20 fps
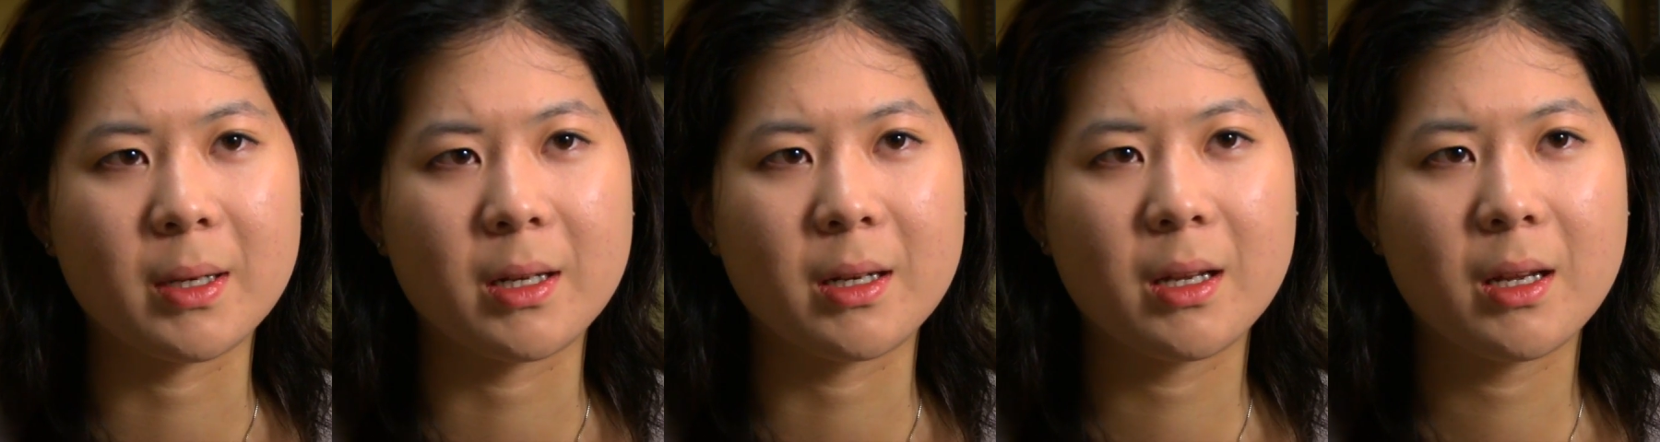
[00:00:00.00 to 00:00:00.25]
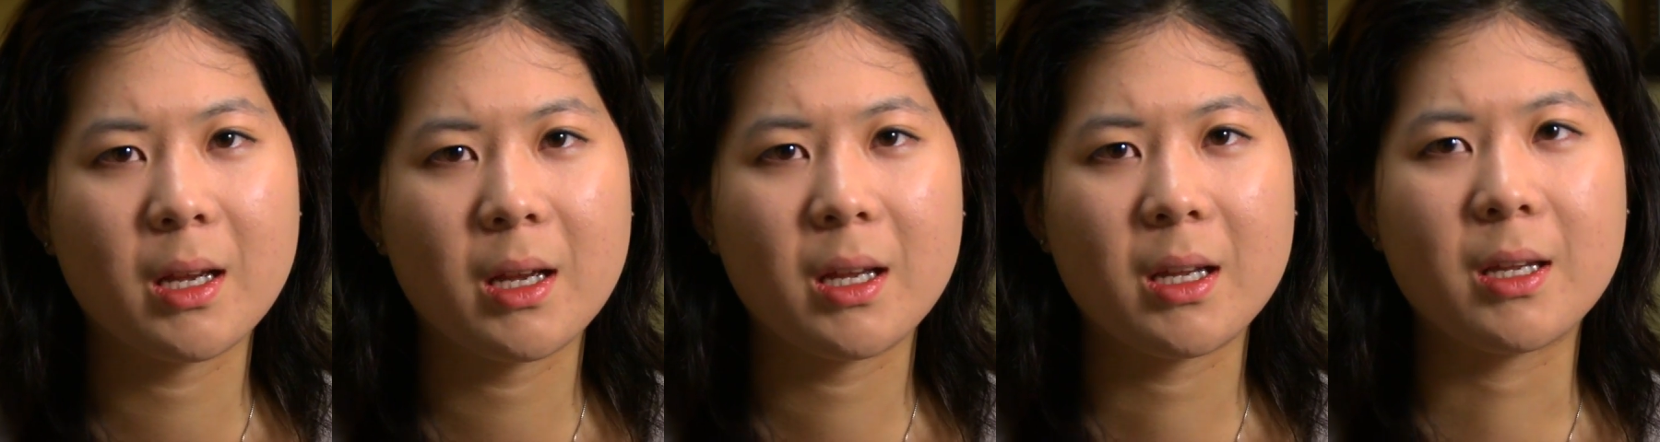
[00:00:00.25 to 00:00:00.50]
And
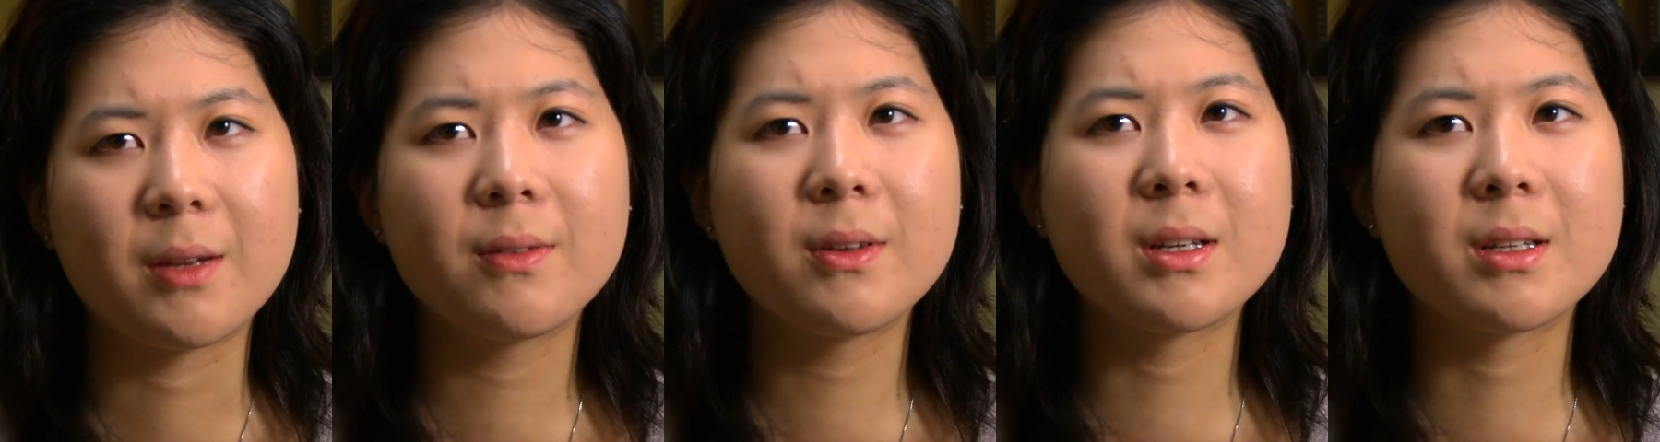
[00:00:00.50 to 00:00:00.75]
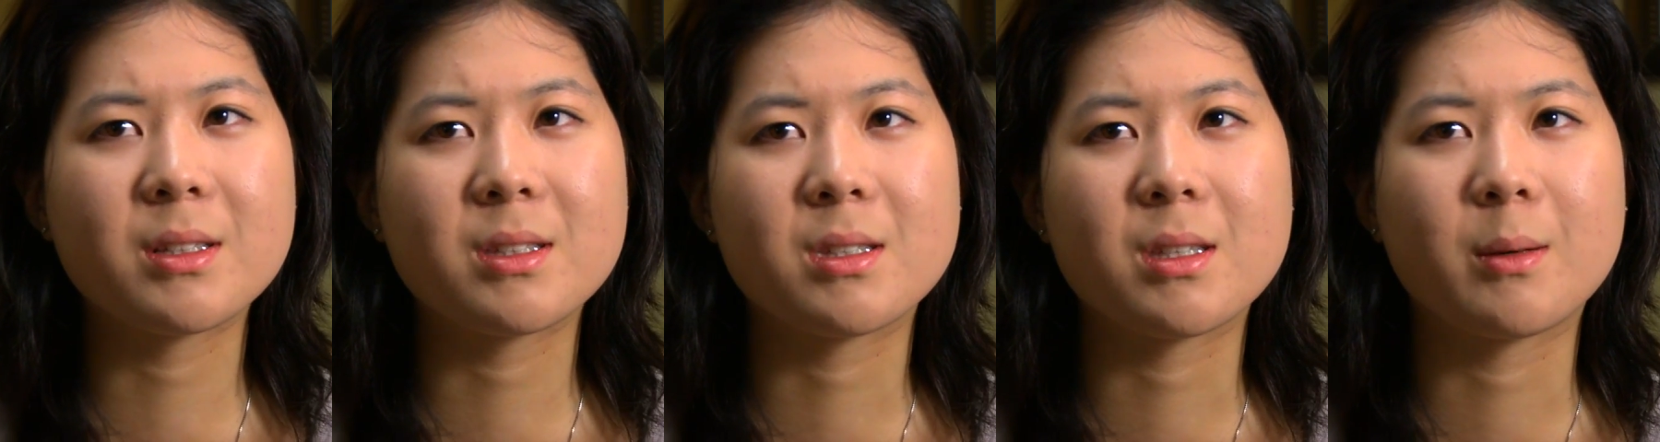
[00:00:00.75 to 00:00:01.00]
even
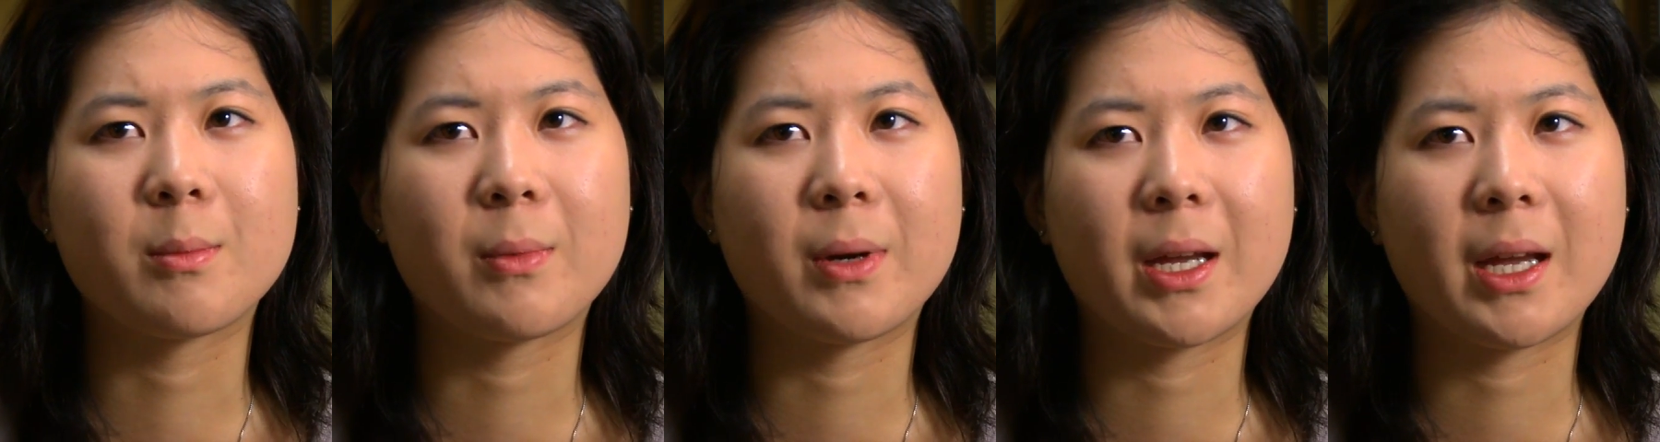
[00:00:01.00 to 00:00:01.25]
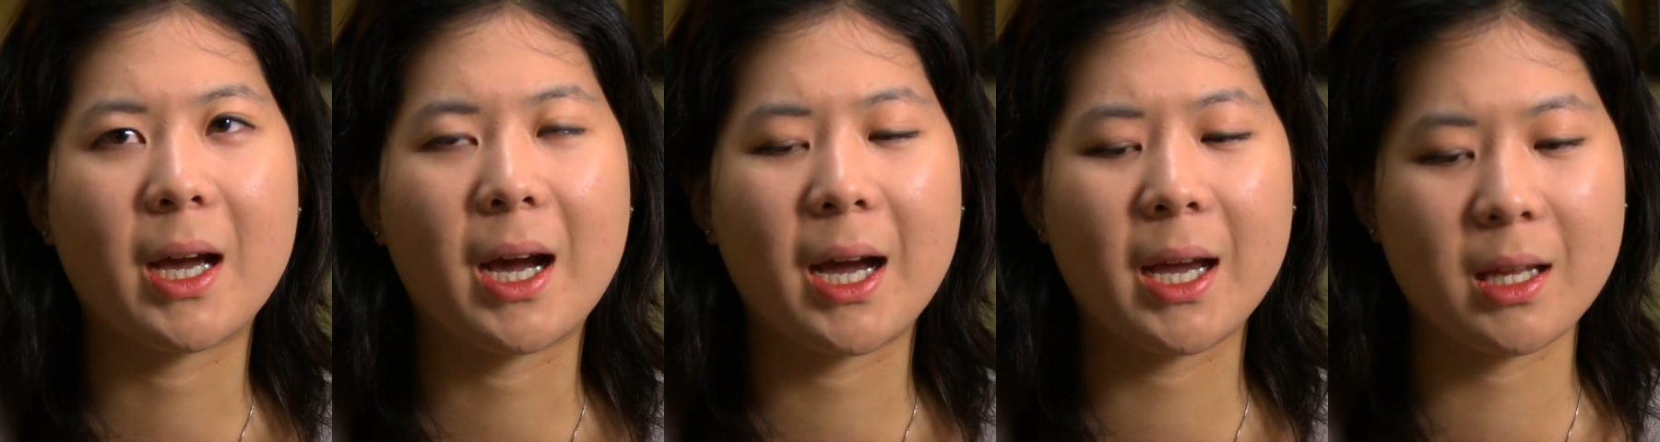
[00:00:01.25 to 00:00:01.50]
in some
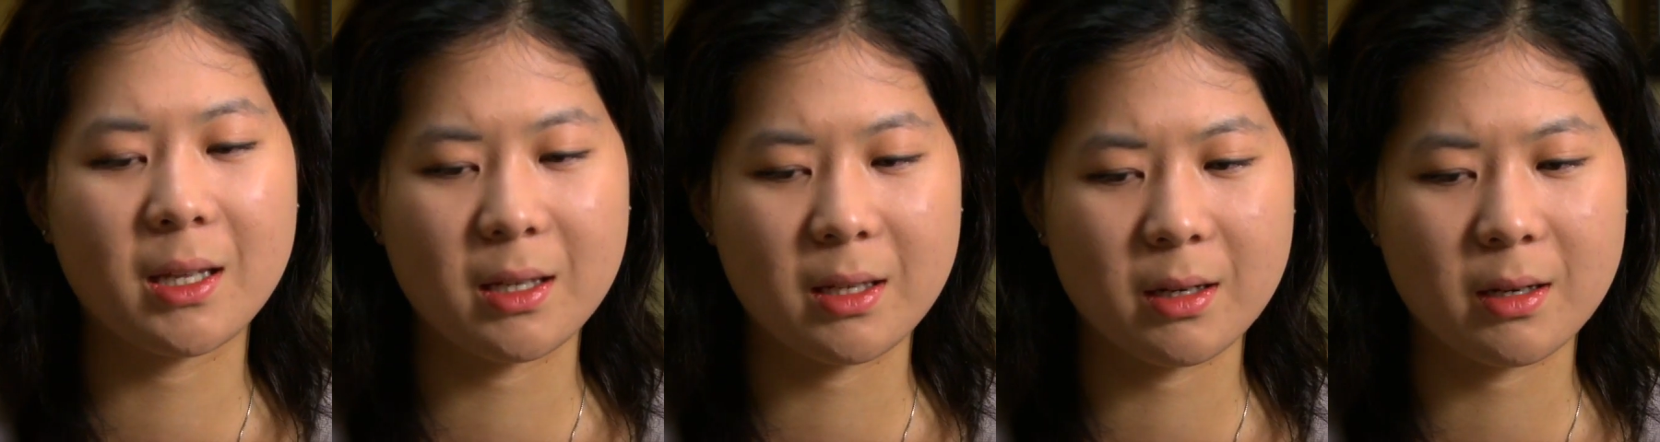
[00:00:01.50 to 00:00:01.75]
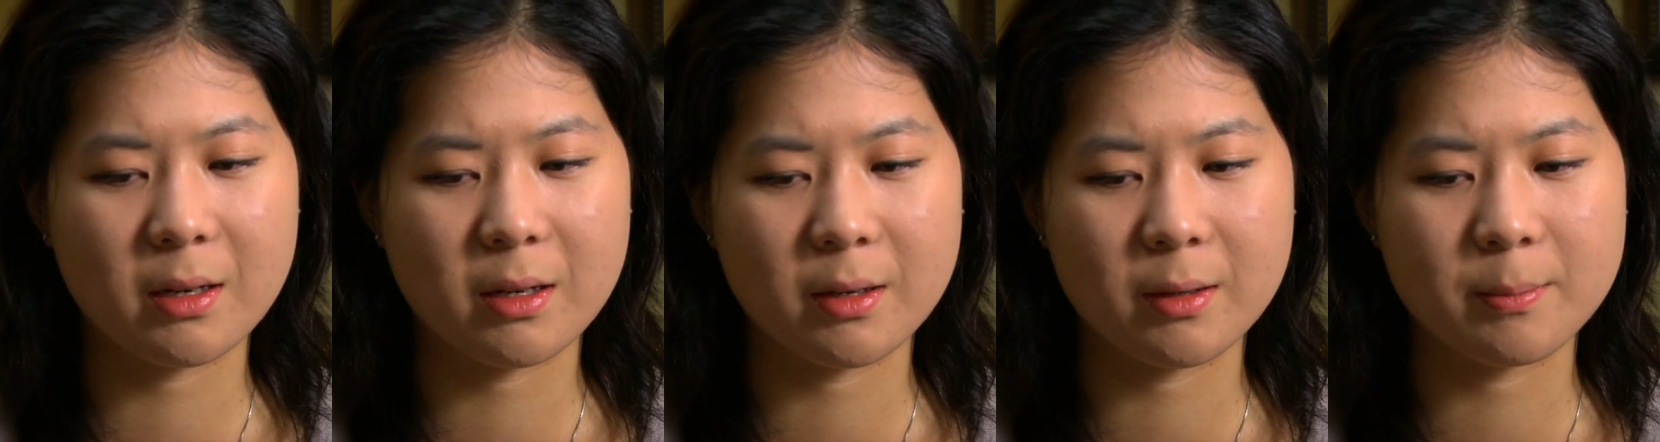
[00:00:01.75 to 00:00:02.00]
way, I
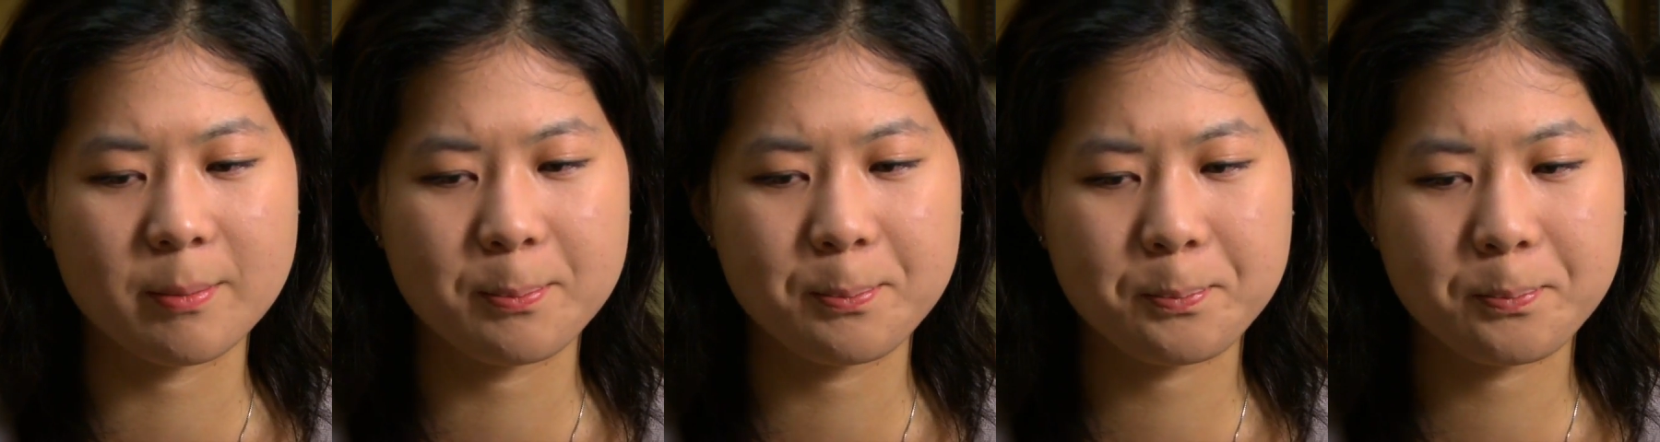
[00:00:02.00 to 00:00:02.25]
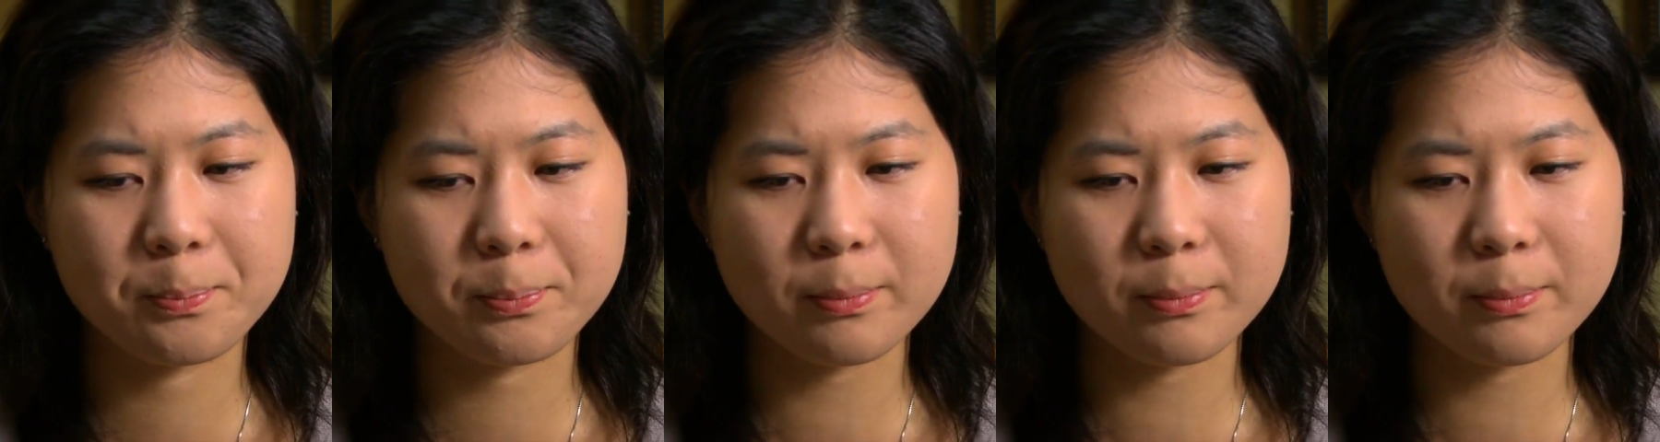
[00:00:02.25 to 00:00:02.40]
needed him.